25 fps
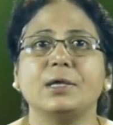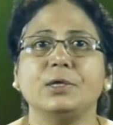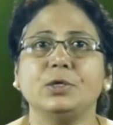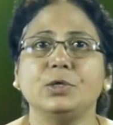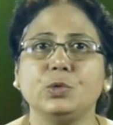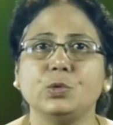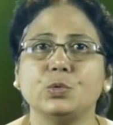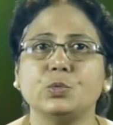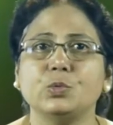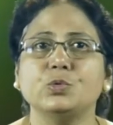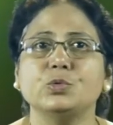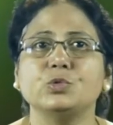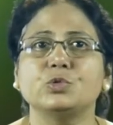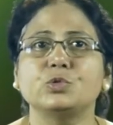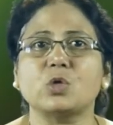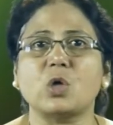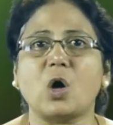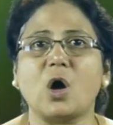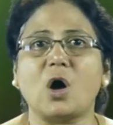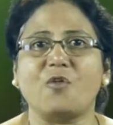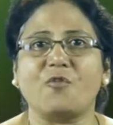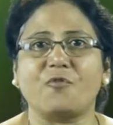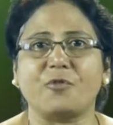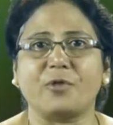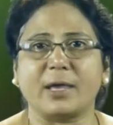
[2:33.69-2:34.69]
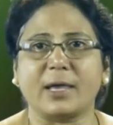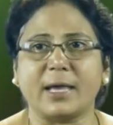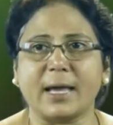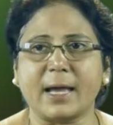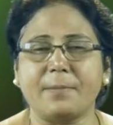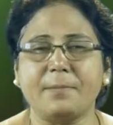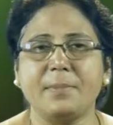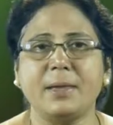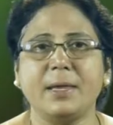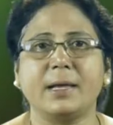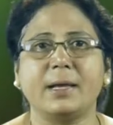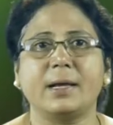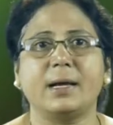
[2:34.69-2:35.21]
use of
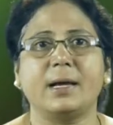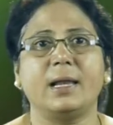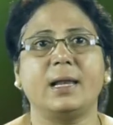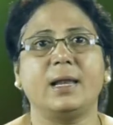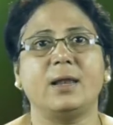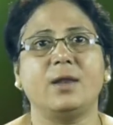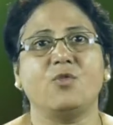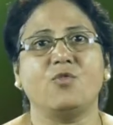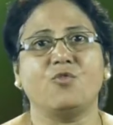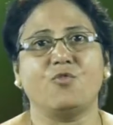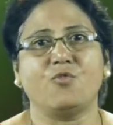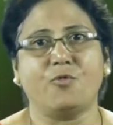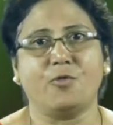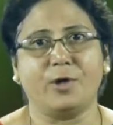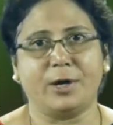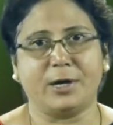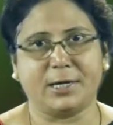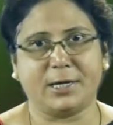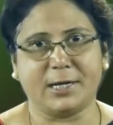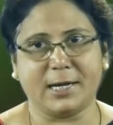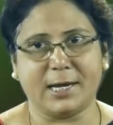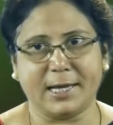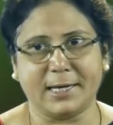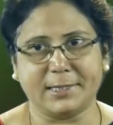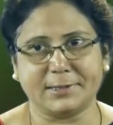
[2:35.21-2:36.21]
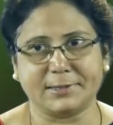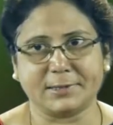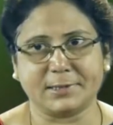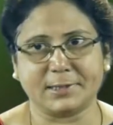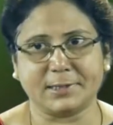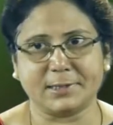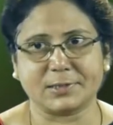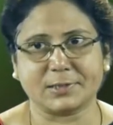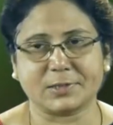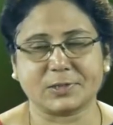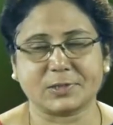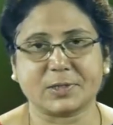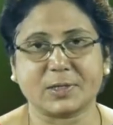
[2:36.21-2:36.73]
chemical
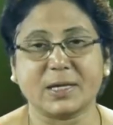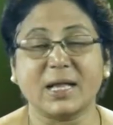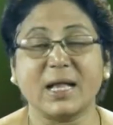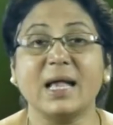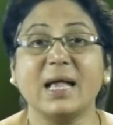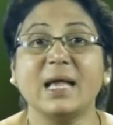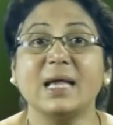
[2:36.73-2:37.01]
fertilizers.